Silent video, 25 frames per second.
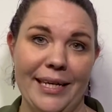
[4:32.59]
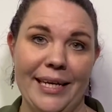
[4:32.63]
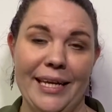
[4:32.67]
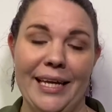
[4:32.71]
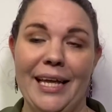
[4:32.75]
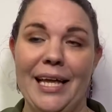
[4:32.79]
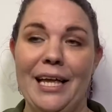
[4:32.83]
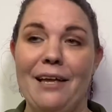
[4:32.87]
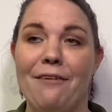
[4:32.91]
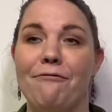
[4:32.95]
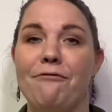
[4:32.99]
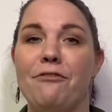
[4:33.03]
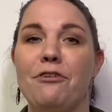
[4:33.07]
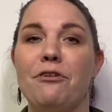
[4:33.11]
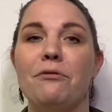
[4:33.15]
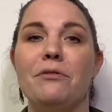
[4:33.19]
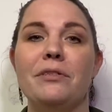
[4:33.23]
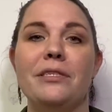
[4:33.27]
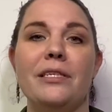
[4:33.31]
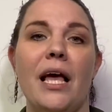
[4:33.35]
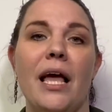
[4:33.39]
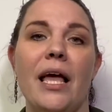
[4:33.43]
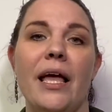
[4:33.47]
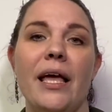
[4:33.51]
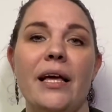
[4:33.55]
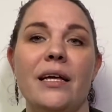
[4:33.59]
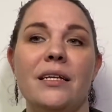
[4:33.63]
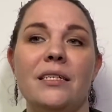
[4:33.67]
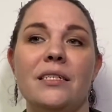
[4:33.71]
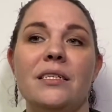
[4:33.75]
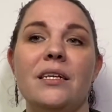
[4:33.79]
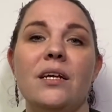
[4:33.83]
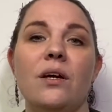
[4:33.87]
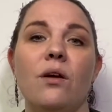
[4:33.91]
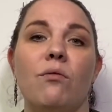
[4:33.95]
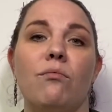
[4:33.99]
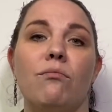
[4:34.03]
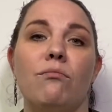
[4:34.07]
if you say it
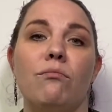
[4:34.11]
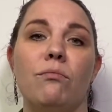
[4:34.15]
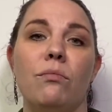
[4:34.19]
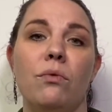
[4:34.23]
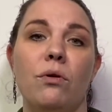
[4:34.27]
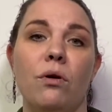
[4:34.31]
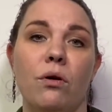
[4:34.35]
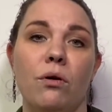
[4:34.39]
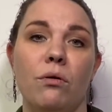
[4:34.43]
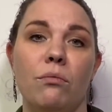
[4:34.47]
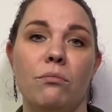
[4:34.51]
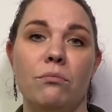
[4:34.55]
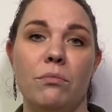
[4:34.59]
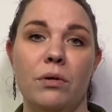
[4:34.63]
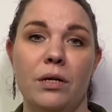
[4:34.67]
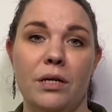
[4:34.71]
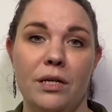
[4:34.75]
mum,